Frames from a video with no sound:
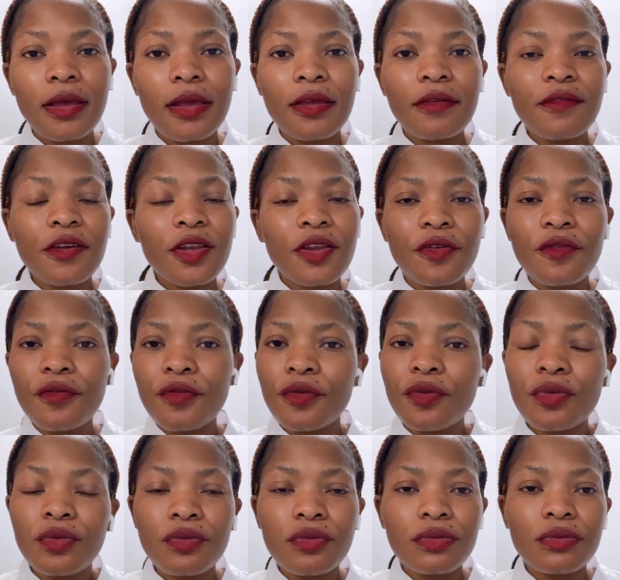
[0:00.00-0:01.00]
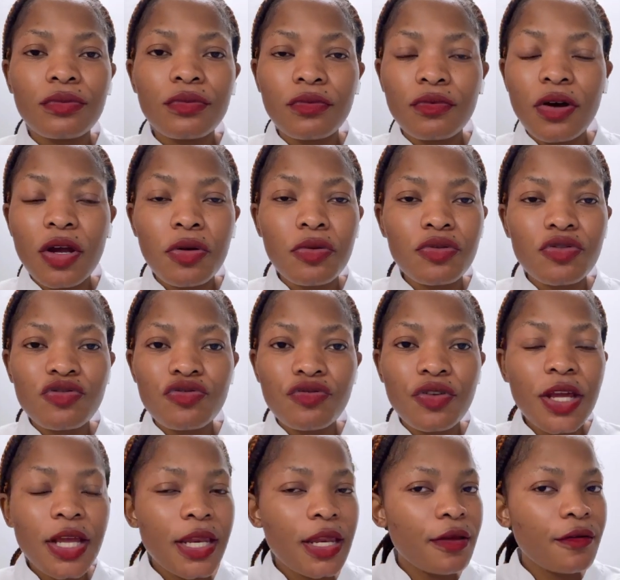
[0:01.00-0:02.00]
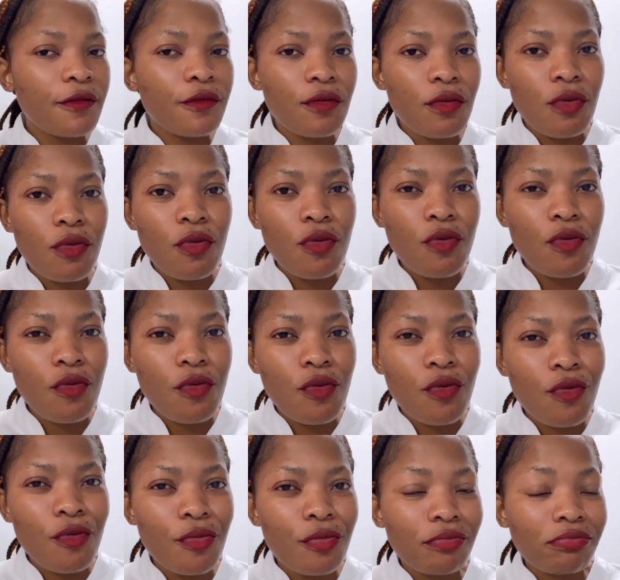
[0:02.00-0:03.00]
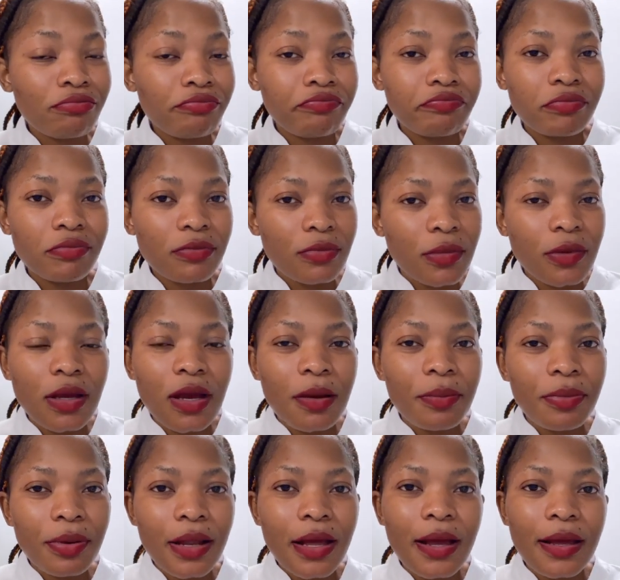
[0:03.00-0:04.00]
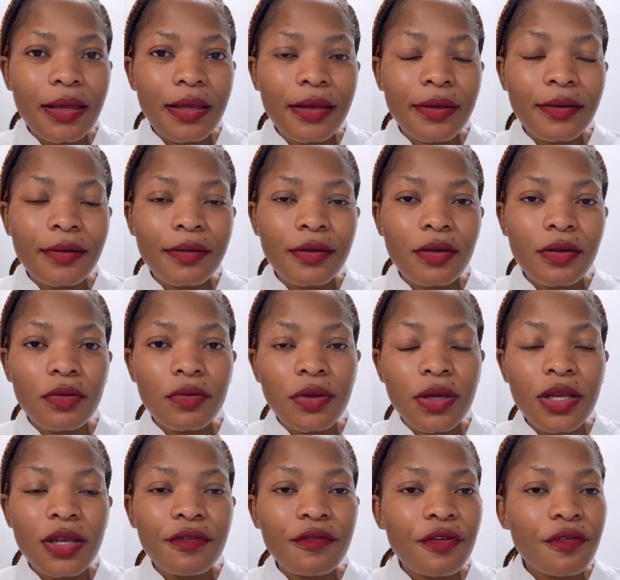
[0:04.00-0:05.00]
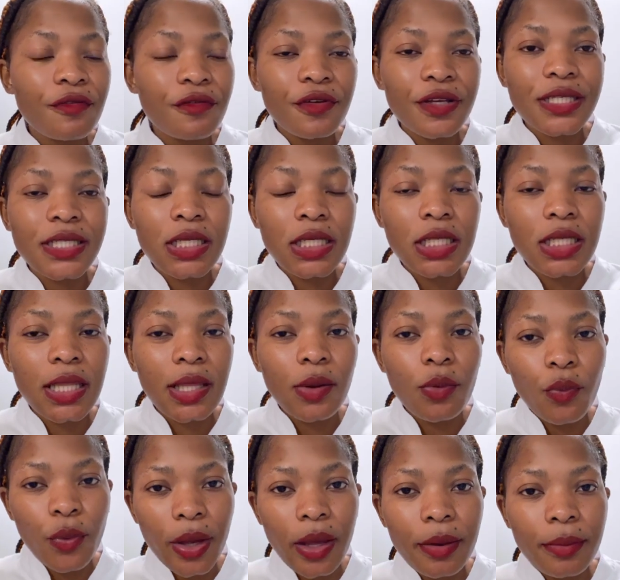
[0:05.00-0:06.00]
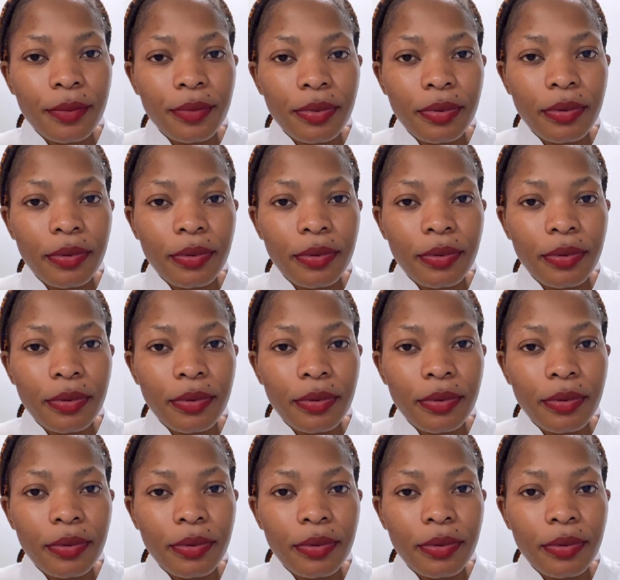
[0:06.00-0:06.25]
even if you were not ready for applying, you can even visit the web,